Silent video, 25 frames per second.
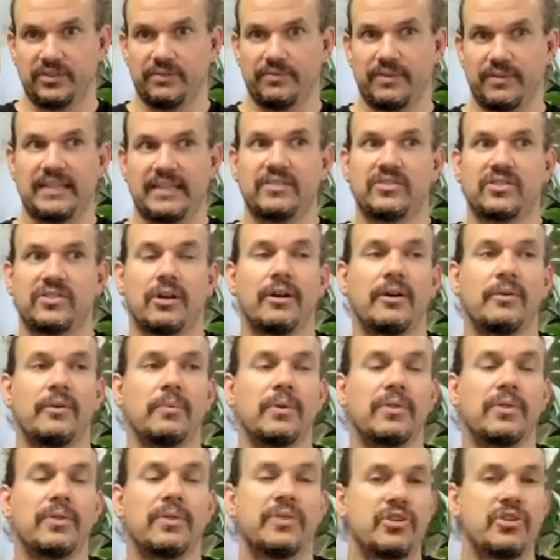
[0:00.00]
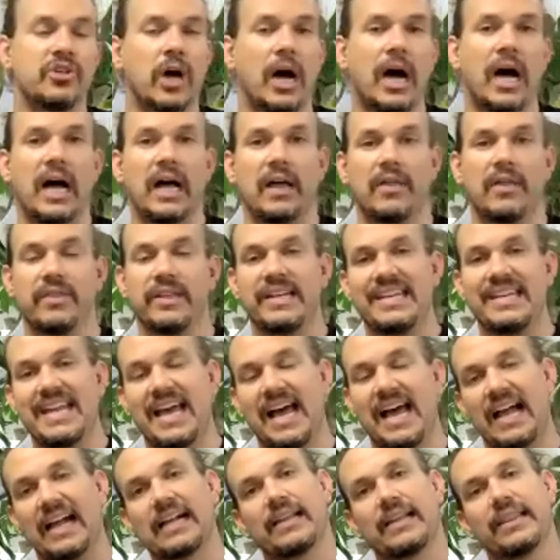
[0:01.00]
If I had started with the jaw, the
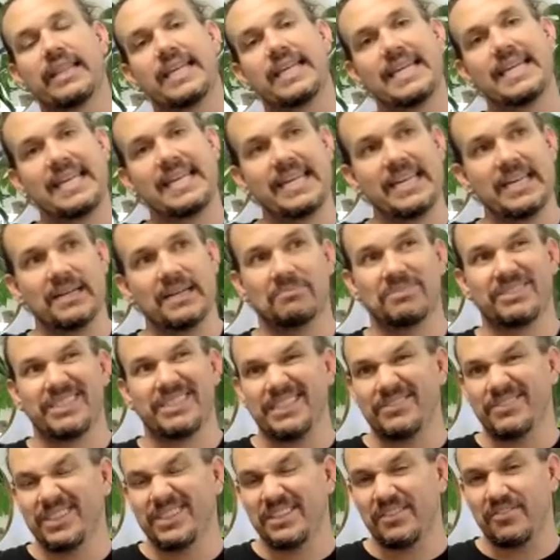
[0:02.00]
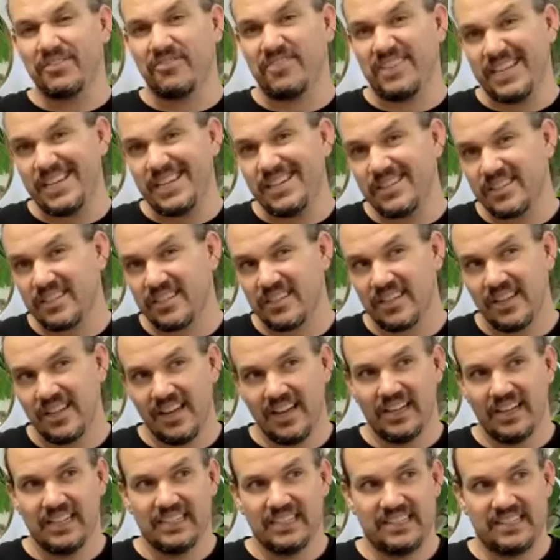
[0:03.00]
neck, the hips, even the feet,
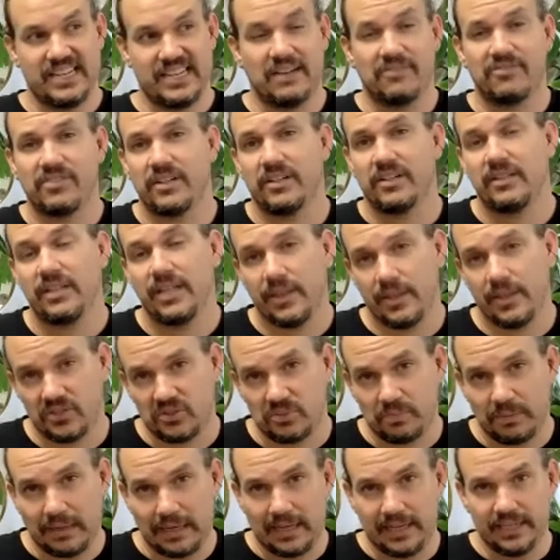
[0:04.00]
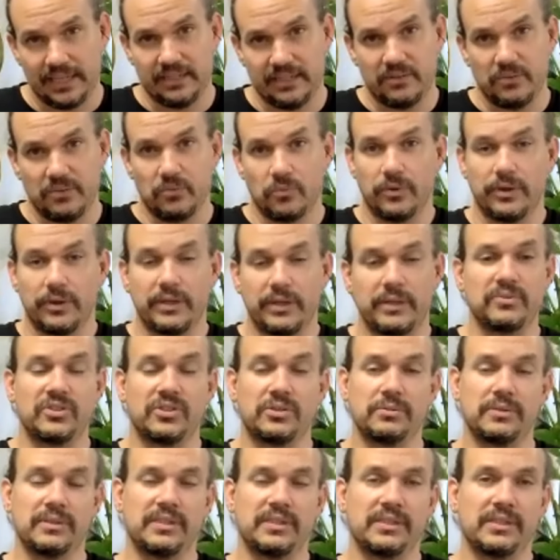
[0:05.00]
definitely the spine, ribs
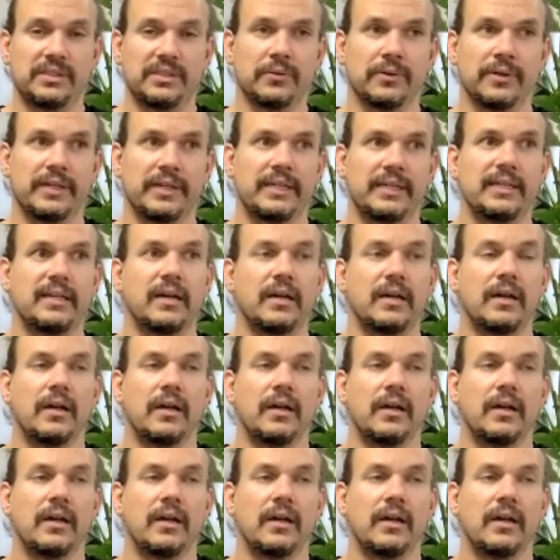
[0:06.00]
to a degree,